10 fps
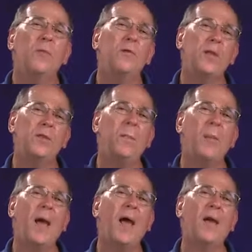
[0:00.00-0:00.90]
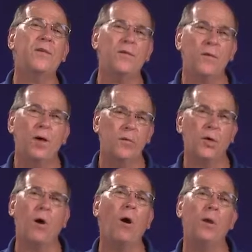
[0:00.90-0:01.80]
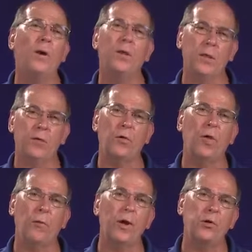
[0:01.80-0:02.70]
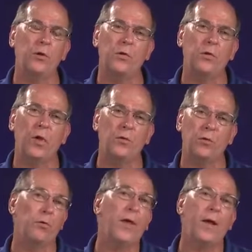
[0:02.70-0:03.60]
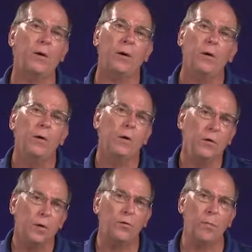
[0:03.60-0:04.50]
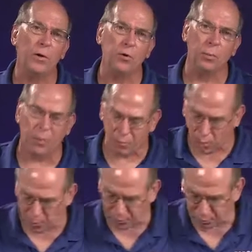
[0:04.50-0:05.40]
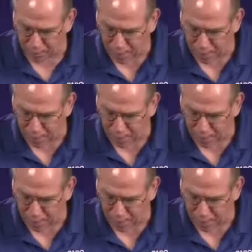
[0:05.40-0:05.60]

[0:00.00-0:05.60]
We'll need the mass of the cart and the acceleration sensor later. Let's measure it before we